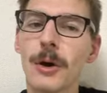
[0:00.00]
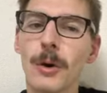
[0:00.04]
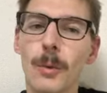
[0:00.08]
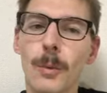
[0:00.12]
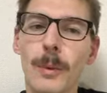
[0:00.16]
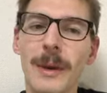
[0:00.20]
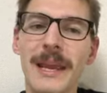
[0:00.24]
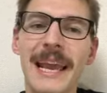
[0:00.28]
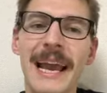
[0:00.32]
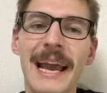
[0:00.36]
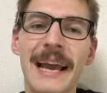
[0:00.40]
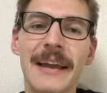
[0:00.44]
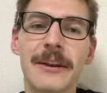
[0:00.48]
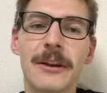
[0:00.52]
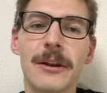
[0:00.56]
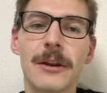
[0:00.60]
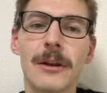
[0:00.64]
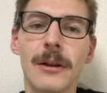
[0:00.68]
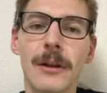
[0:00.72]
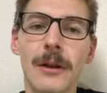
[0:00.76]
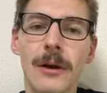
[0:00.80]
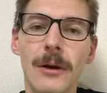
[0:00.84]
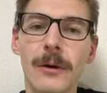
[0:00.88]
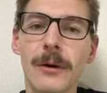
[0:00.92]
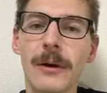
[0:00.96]
We had a
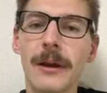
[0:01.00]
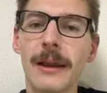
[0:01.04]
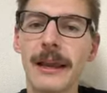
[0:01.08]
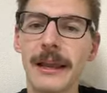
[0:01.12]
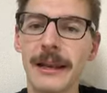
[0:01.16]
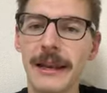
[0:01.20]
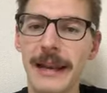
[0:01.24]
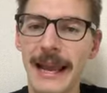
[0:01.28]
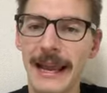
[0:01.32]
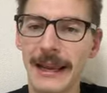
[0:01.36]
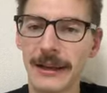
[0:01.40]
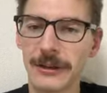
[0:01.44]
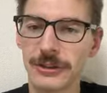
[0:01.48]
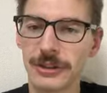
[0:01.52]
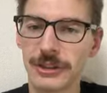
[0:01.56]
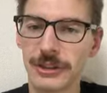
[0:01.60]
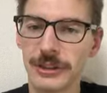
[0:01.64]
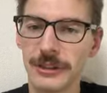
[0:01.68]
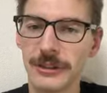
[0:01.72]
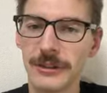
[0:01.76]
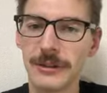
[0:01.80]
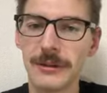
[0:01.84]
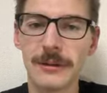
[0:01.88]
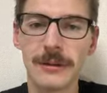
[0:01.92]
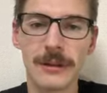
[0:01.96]
long
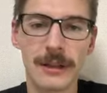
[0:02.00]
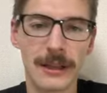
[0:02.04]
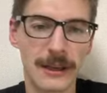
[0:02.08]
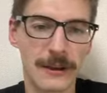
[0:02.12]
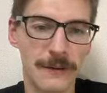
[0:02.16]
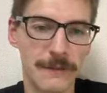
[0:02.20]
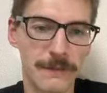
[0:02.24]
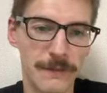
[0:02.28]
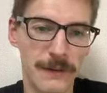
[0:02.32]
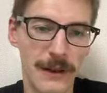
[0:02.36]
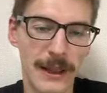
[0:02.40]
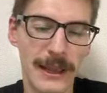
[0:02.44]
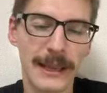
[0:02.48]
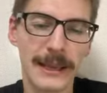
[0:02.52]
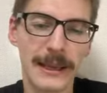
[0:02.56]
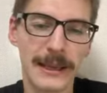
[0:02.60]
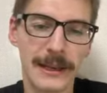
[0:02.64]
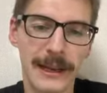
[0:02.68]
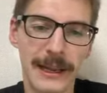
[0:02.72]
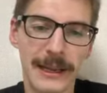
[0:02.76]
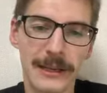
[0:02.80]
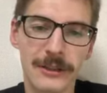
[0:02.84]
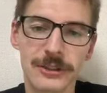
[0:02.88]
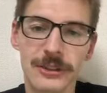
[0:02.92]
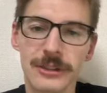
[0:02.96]
connection, like a flight
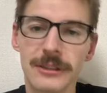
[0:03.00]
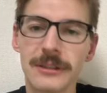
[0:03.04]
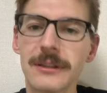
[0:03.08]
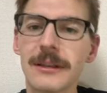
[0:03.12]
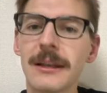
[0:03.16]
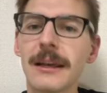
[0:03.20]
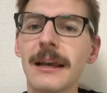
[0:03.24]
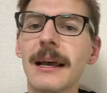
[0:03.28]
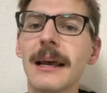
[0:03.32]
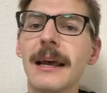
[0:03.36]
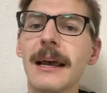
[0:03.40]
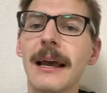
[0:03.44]
connection,